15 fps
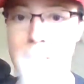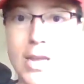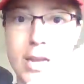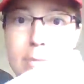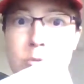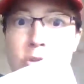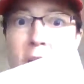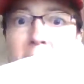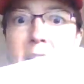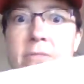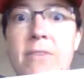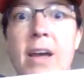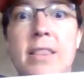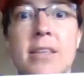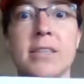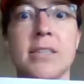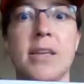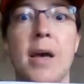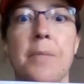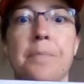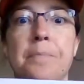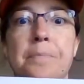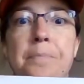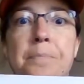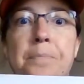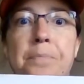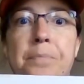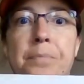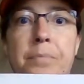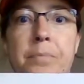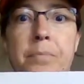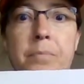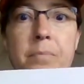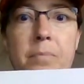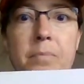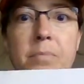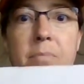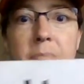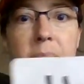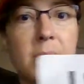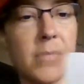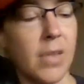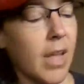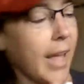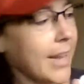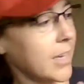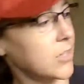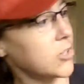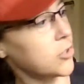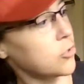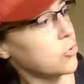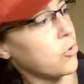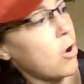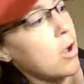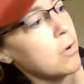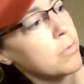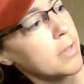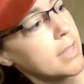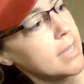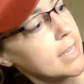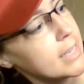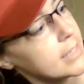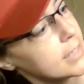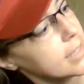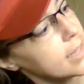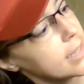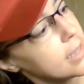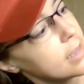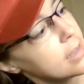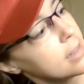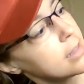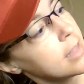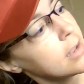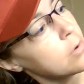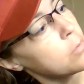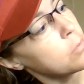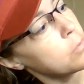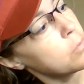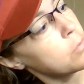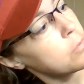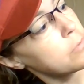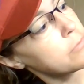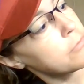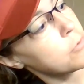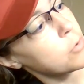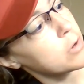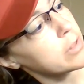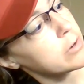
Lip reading: and I'm trying to find the sum, I could just draw it really easily, like 4